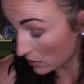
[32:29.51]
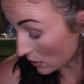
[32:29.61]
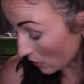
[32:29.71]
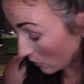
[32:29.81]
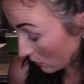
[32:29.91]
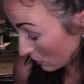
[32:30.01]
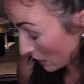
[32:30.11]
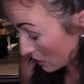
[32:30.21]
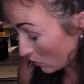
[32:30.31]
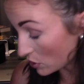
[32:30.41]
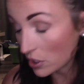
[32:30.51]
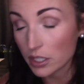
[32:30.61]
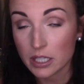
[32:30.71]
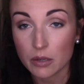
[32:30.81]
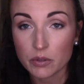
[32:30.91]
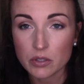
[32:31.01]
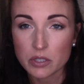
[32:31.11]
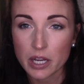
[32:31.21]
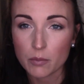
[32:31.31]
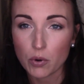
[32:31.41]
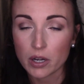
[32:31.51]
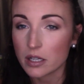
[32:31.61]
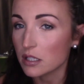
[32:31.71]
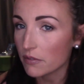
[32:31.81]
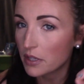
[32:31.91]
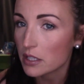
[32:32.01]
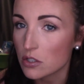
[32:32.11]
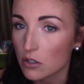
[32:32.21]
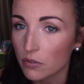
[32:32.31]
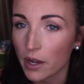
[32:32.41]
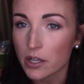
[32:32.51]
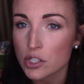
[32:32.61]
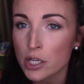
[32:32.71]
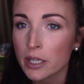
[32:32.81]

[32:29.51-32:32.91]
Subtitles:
So that's what you're gonna get with those kind of products. And if that's your fucking